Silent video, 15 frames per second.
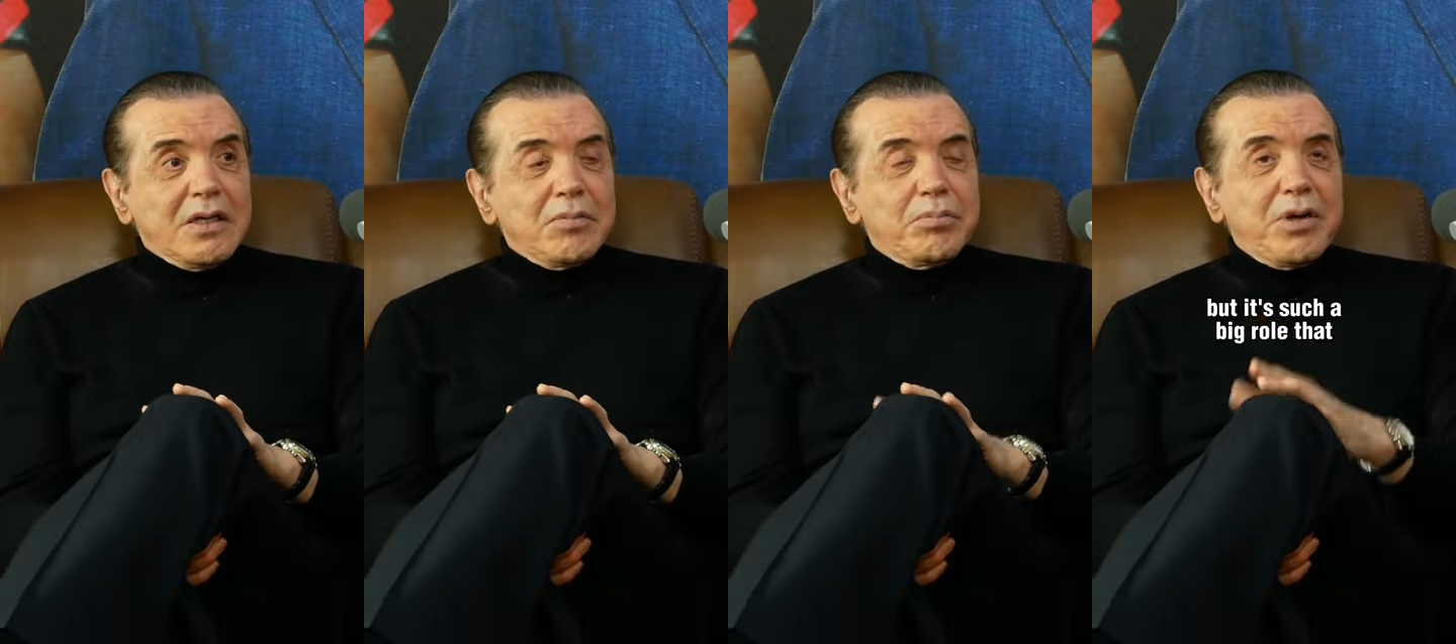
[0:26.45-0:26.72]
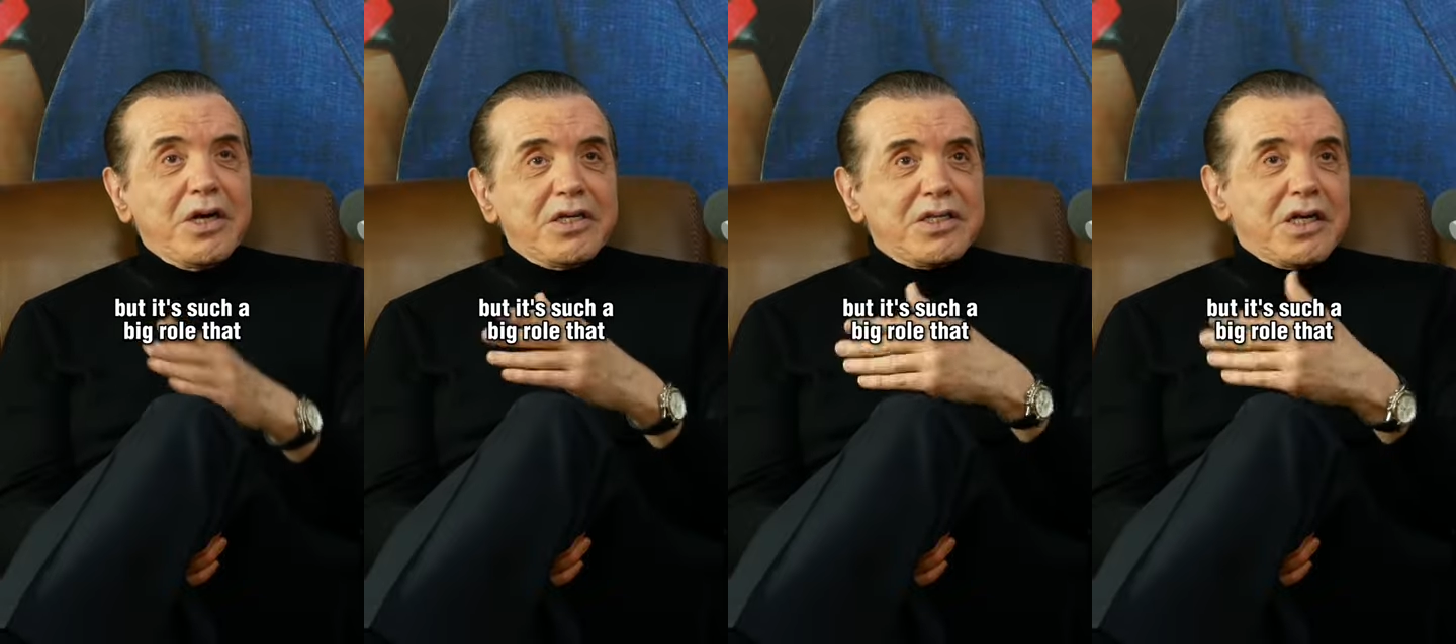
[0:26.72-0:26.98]

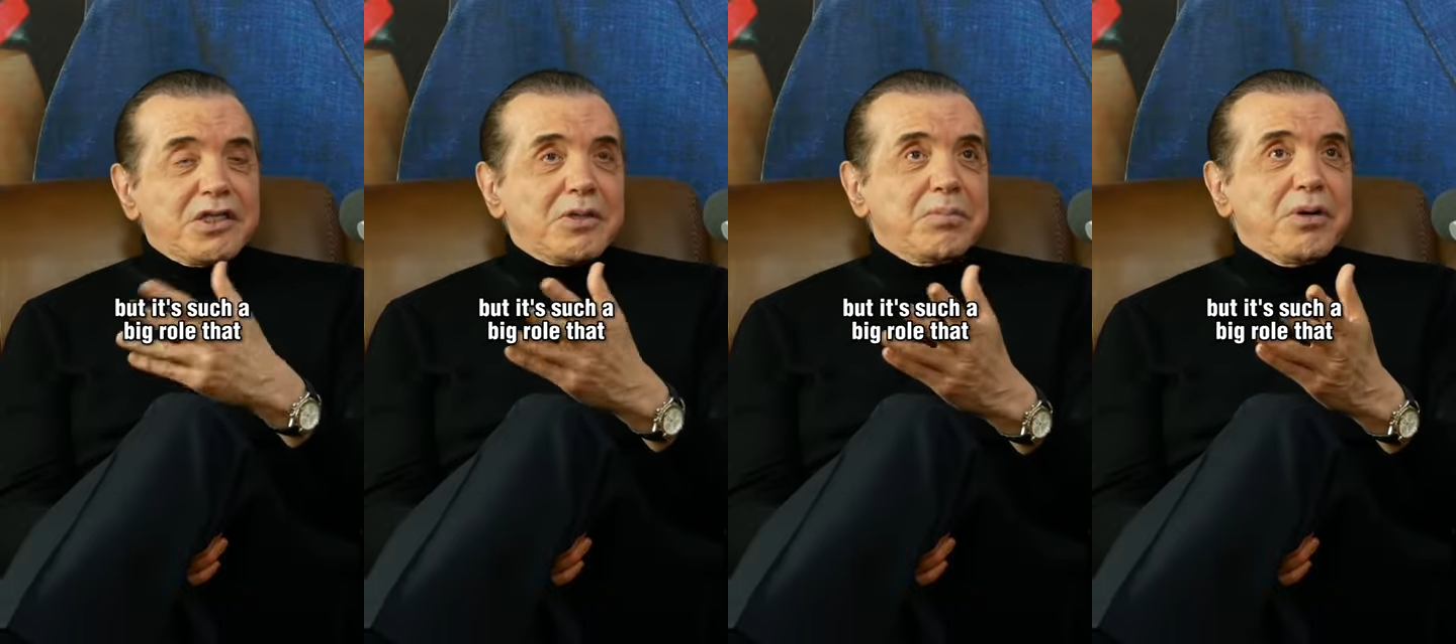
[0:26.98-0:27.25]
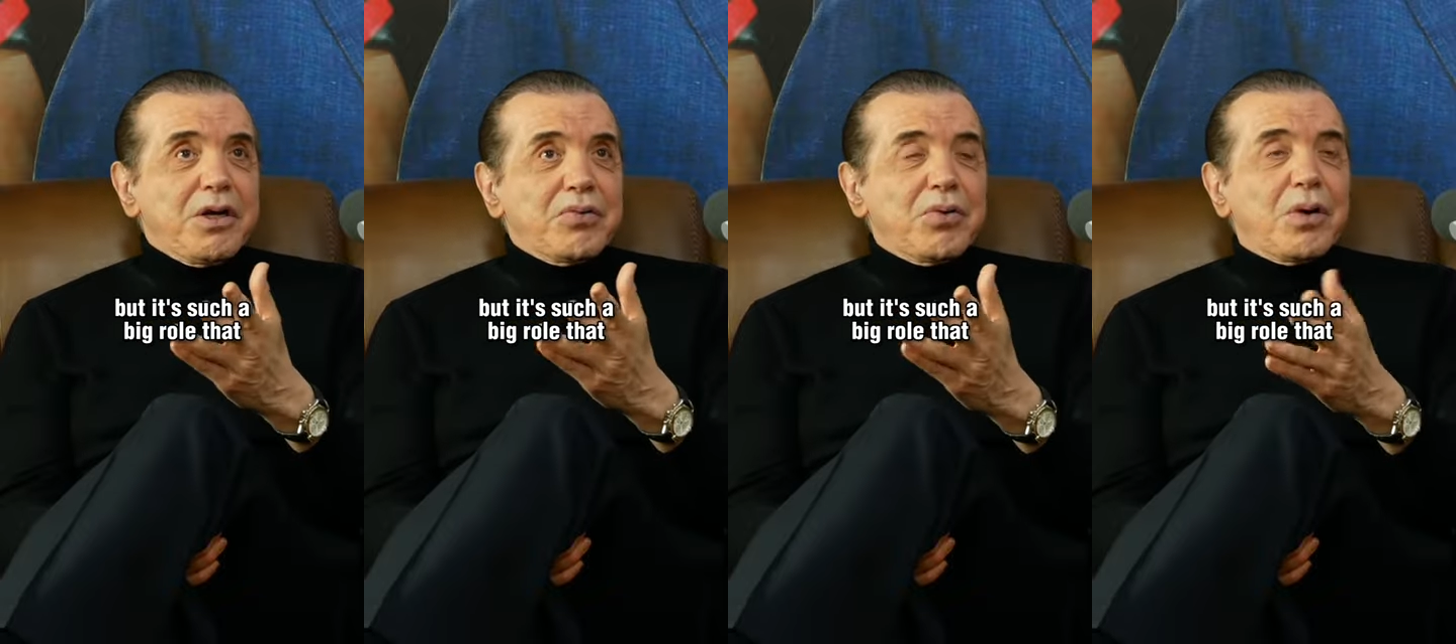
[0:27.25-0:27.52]
but it's such a
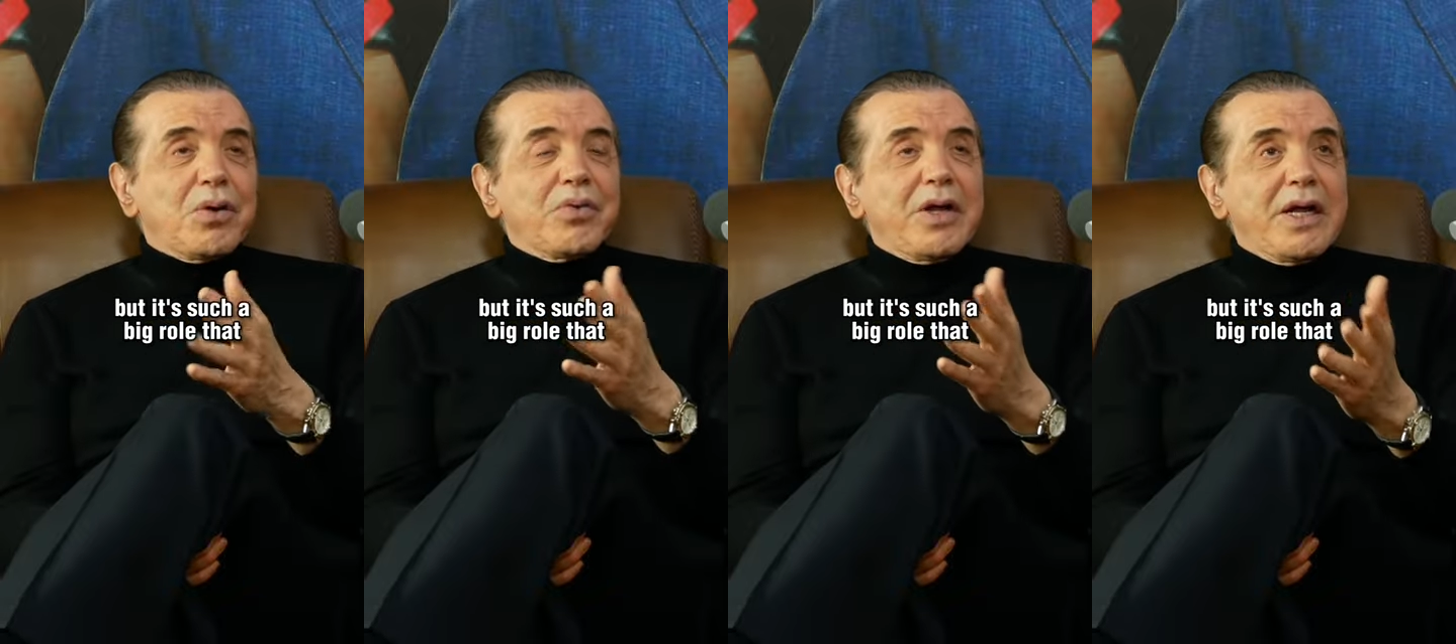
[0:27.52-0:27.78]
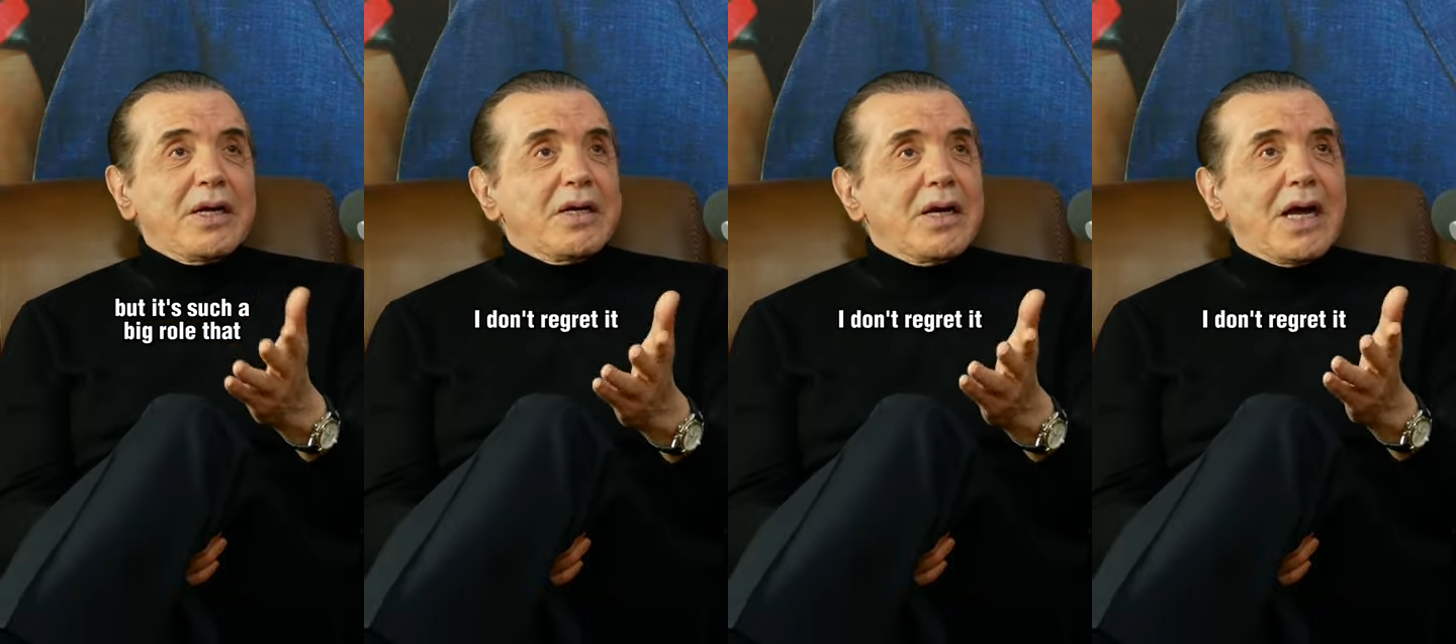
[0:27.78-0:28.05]
big role that